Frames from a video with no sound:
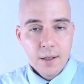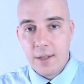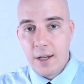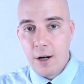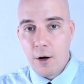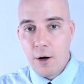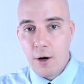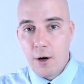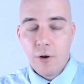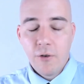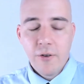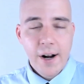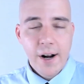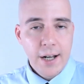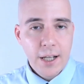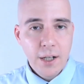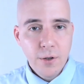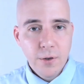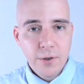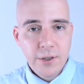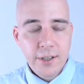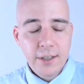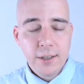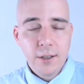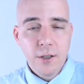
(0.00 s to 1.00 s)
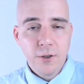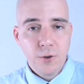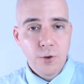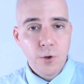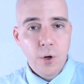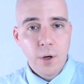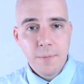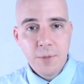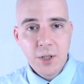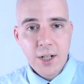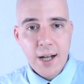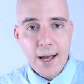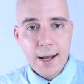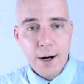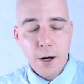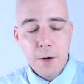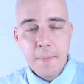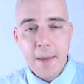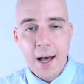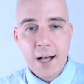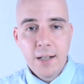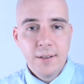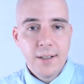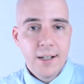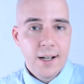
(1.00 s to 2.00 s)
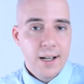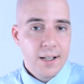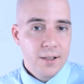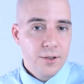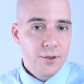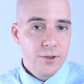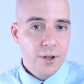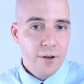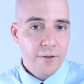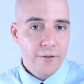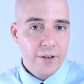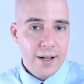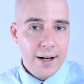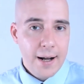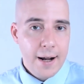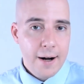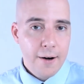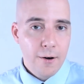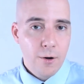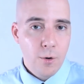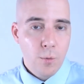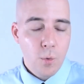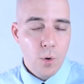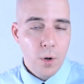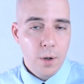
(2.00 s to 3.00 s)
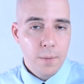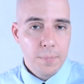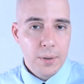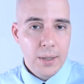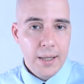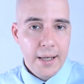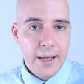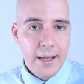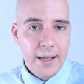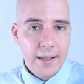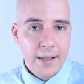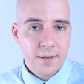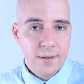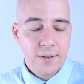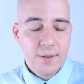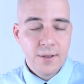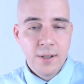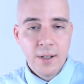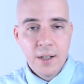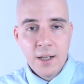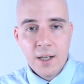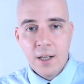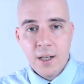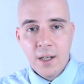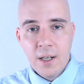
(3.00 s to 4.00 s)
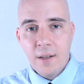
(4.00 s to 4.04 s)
they're already using the Storm Shadow mounted on Soviet-era warplanes.